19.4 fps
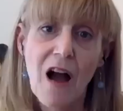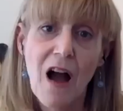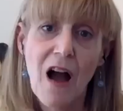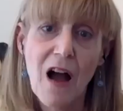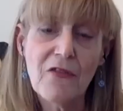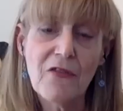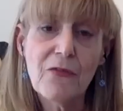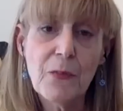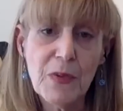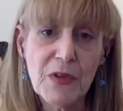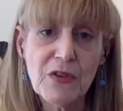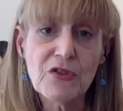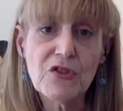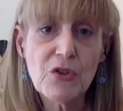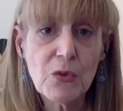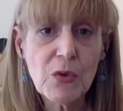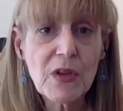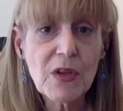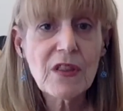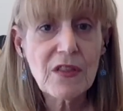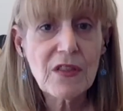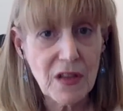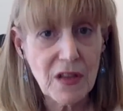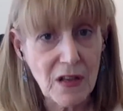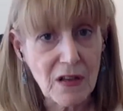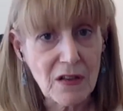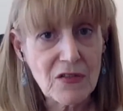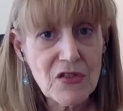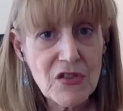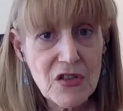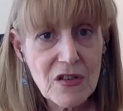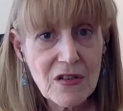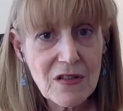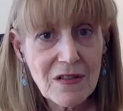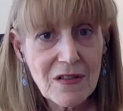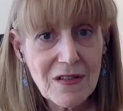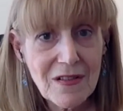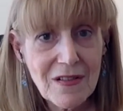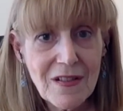I've been doing
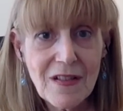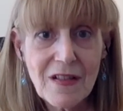things